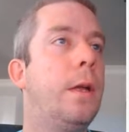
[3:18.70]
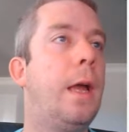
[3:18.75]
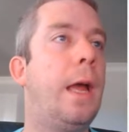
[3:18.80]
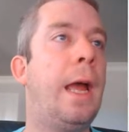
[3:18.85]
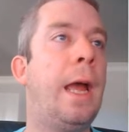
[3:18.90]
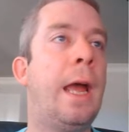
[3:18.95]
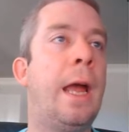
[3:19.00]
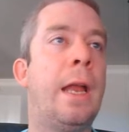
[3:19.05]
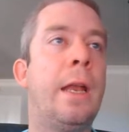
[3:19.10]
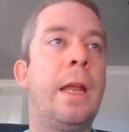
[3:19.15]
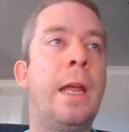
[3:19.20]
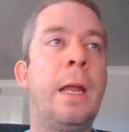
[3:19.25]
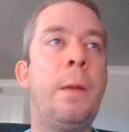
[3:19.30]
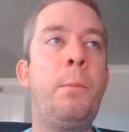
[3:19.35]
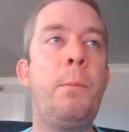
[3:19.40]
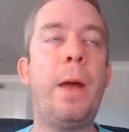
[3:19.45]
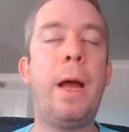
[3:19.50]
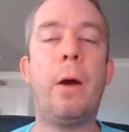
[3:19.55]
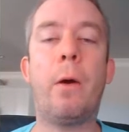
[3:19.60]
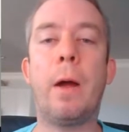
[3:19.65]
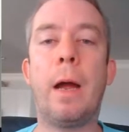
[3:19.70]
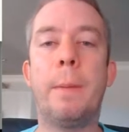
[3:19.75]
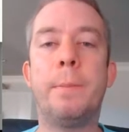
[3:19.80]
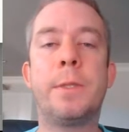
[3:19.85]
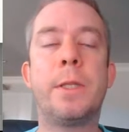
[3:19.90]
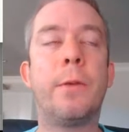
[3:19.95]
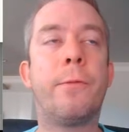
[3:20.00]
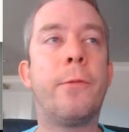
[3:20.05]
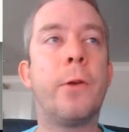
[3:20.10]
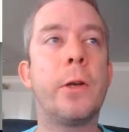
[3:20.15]
And in Power Apps,
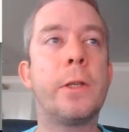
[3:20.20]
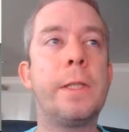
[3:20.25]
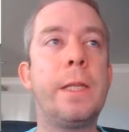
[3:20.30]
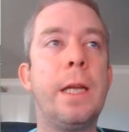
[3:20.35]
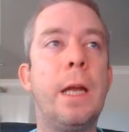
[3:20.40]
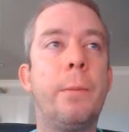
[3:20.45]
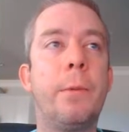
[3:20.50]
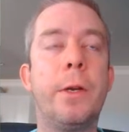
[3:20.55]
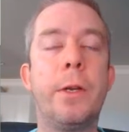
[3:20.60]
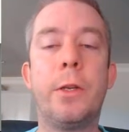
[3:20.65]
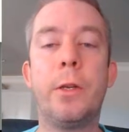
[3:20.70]
the first thing I'm going to